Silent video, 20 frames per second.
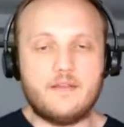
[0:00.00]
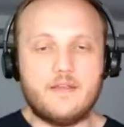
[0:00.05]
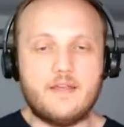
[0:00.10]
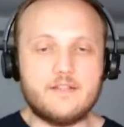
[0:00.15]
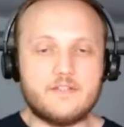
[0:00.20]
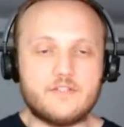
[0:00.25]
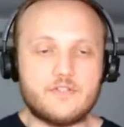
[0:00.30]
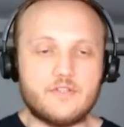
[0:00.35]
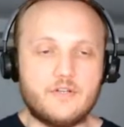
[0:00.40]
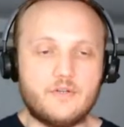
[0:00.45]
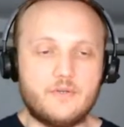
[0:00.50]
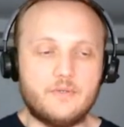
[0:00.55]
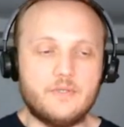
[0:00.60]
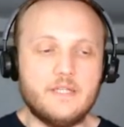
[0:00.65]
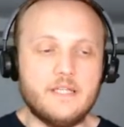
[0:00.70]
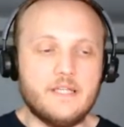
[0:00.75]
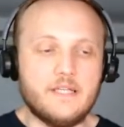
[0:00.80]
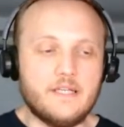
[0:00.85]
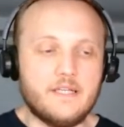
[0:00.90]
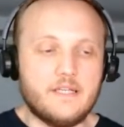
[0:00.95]
And so
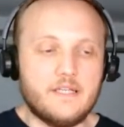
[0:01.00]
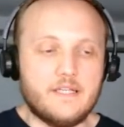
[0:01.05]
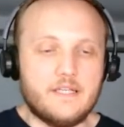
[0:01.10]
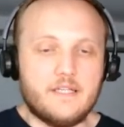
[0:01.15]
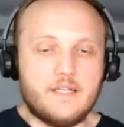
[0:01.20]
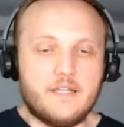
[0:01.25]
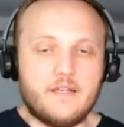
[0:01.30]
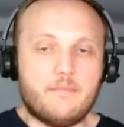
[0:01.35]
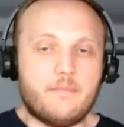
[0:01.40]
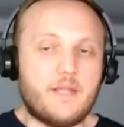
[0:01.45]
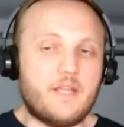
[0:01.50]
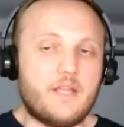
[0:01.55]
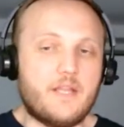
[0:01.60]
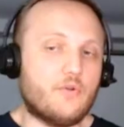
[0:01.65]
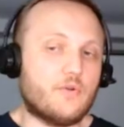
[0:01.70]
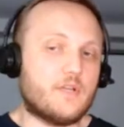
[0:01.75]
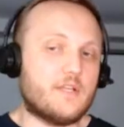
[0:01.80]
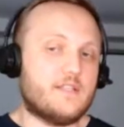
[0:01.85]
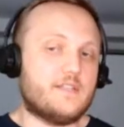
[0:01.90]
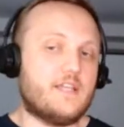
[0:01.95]
many
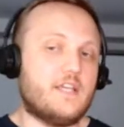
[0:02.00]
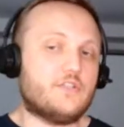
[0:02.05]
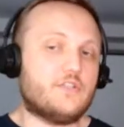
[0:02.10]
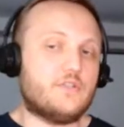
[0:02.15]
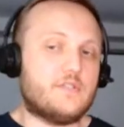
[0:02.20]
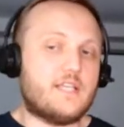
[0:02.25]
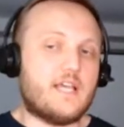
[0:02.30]
organizations